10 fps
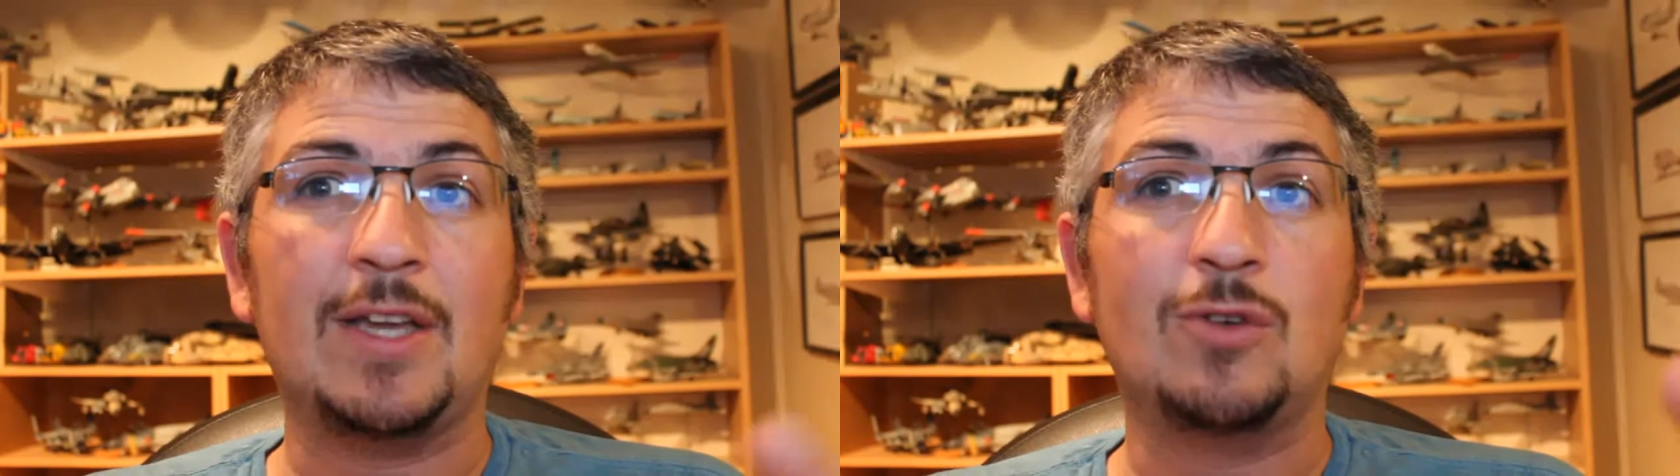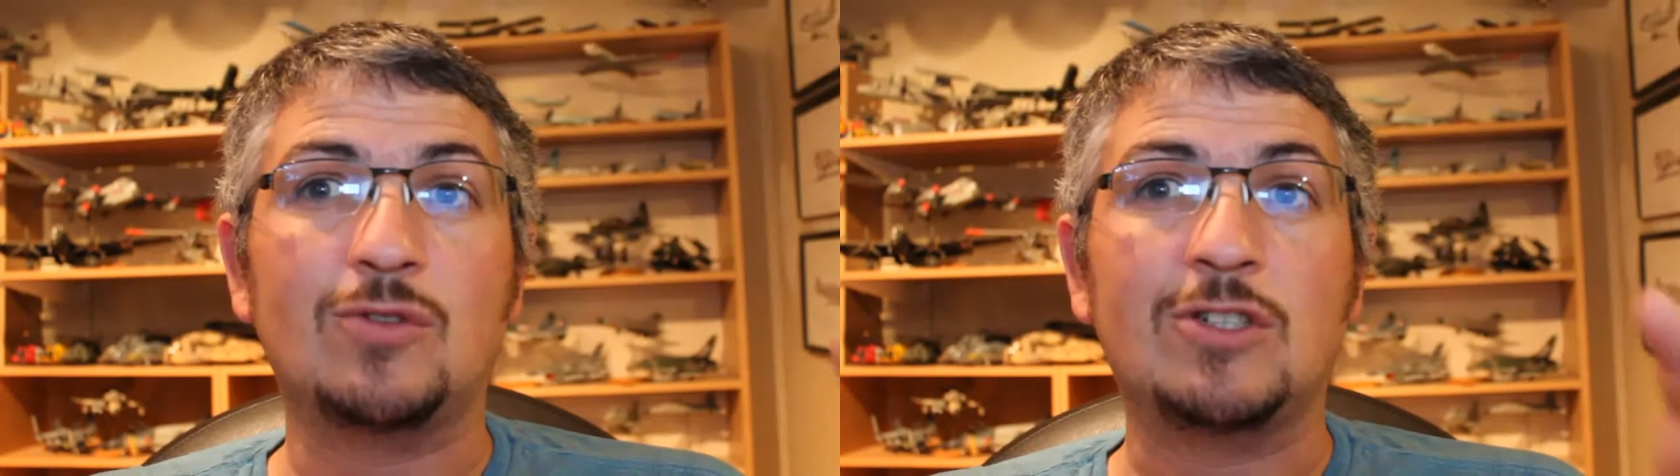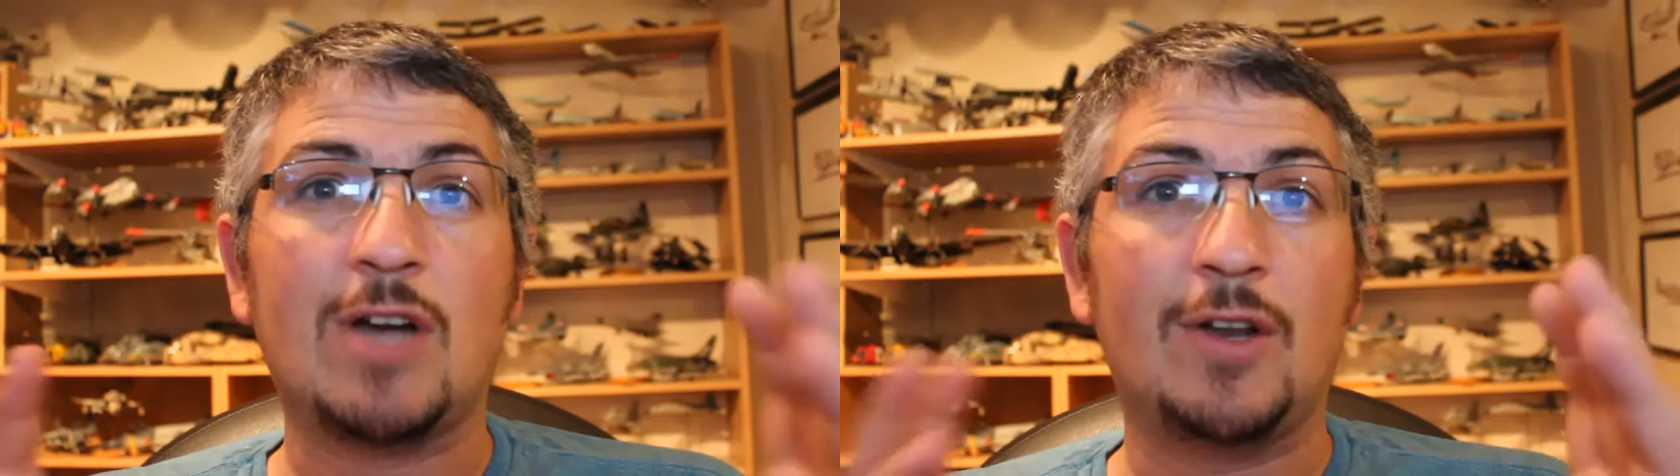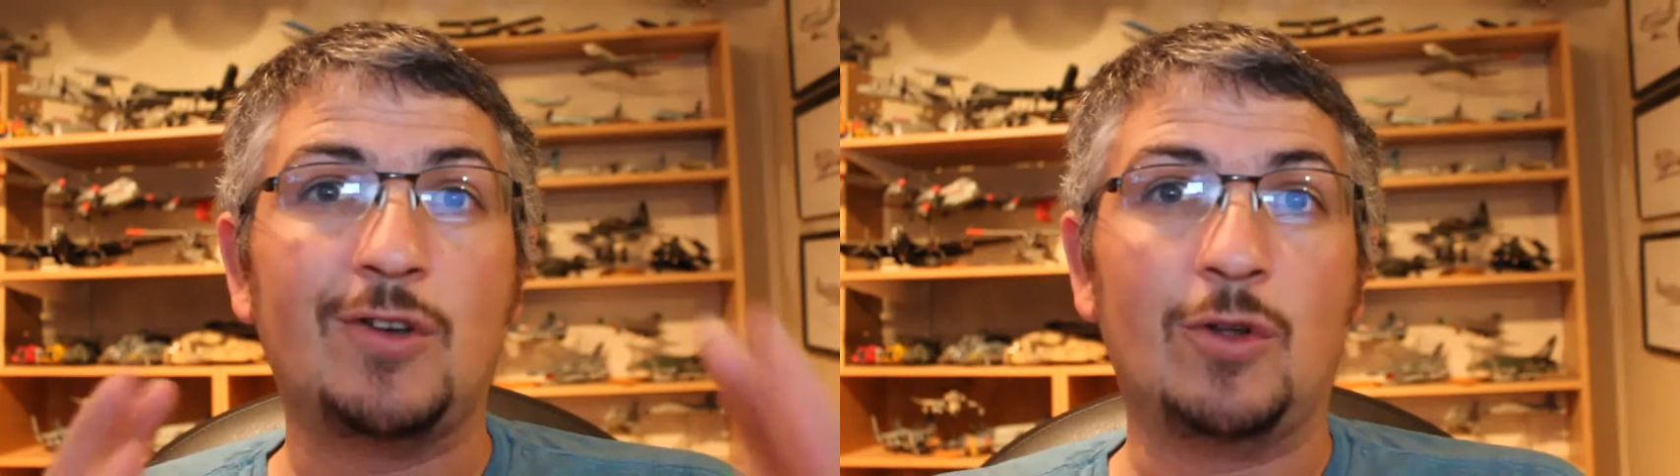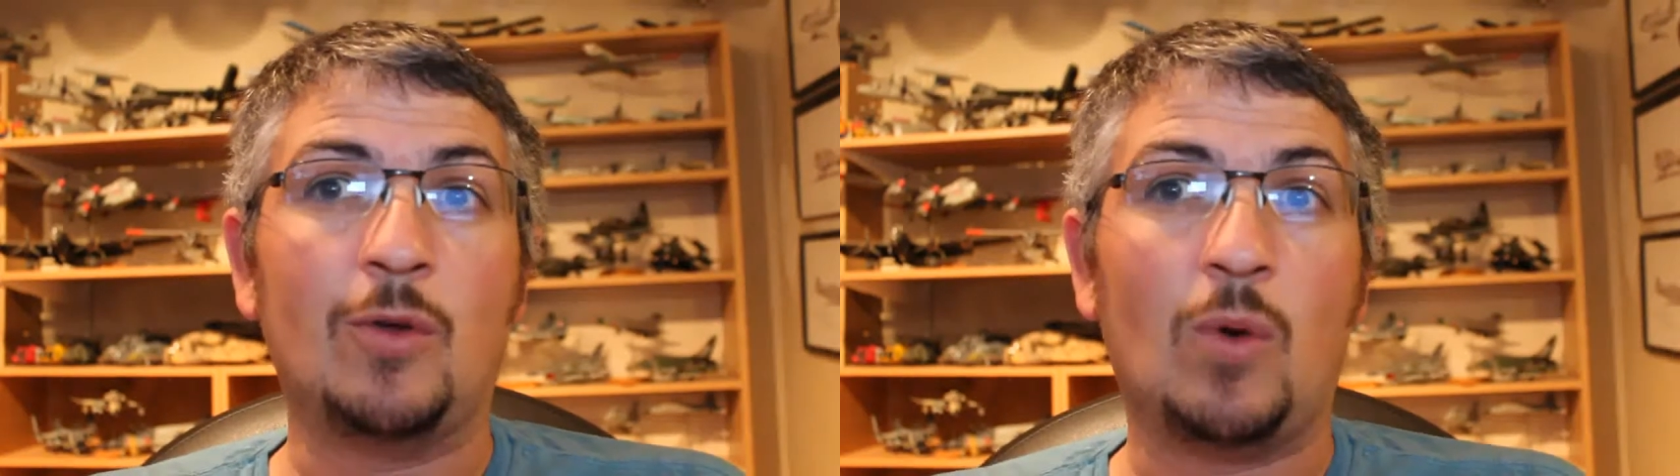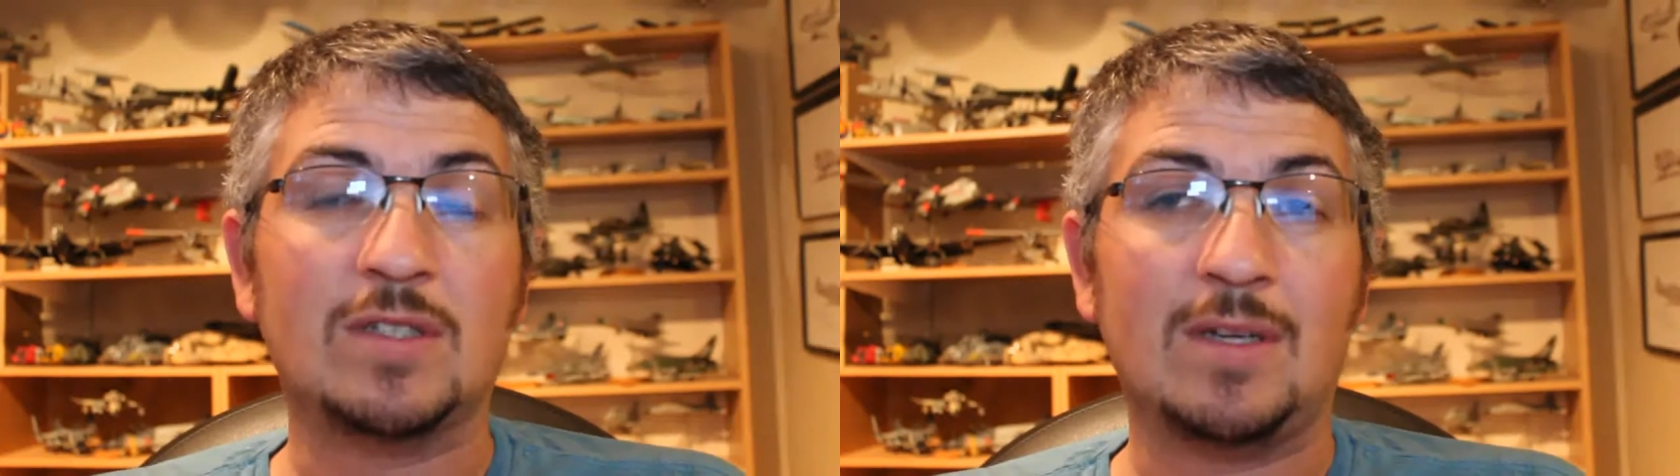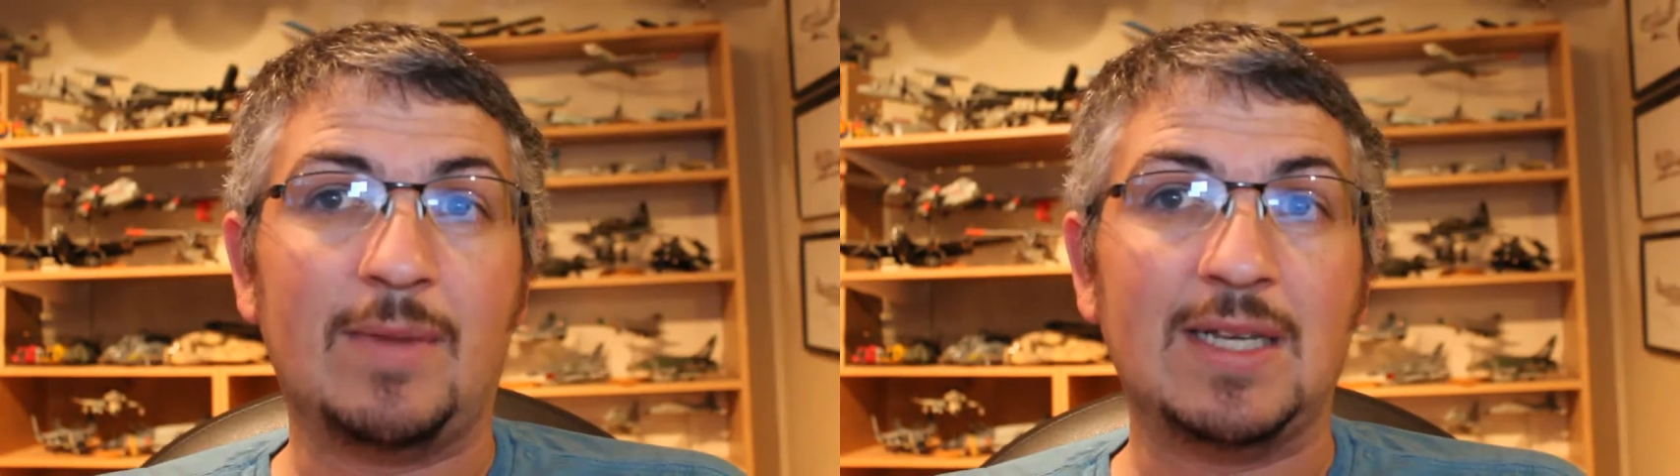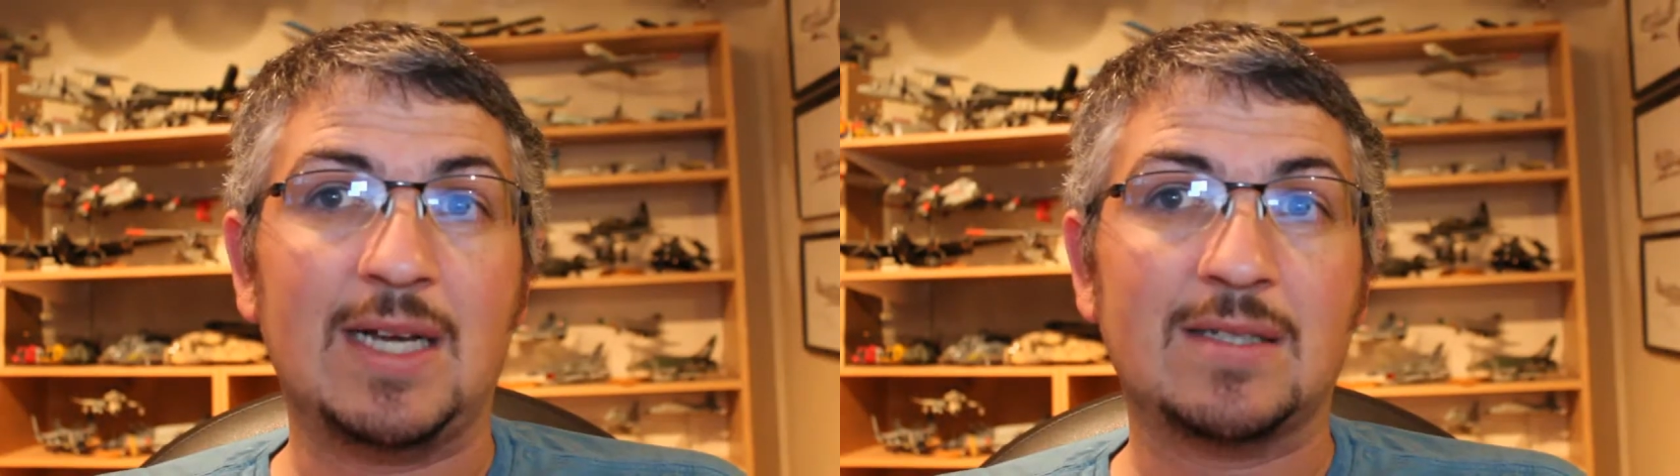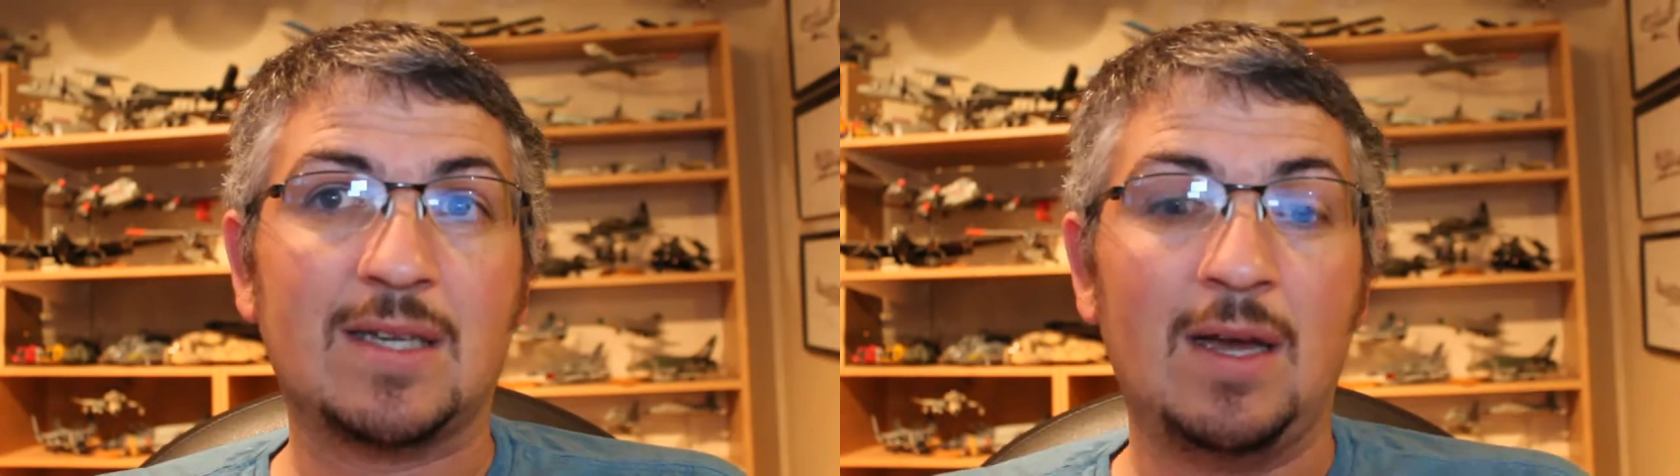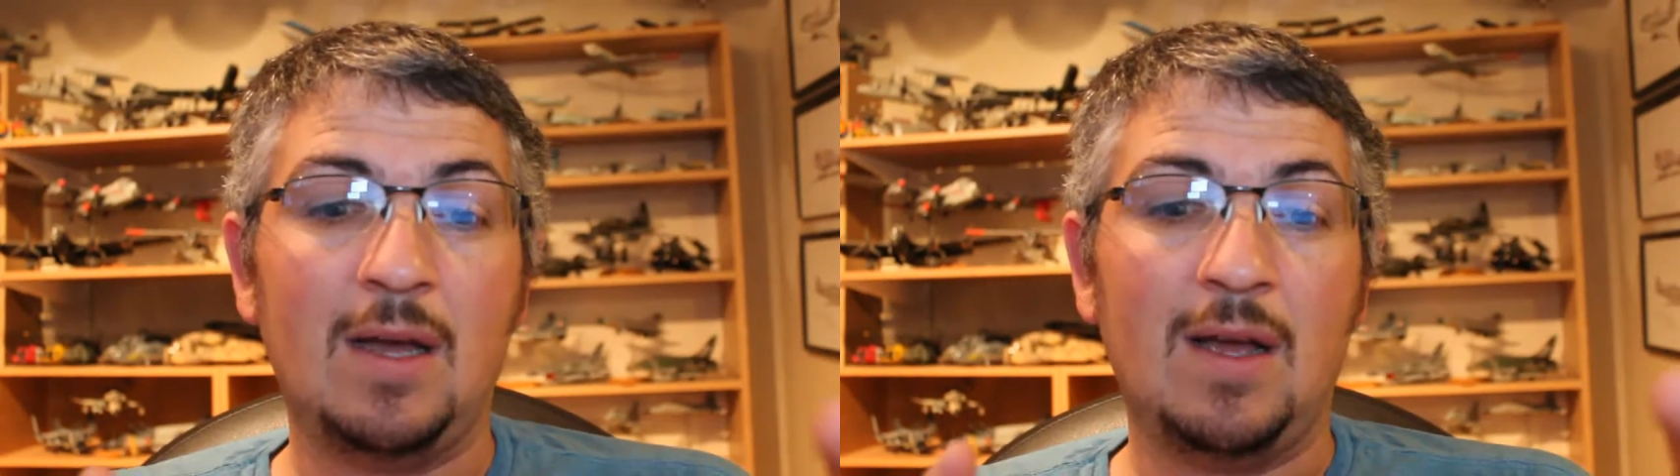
I usually try to do the What's on My Desk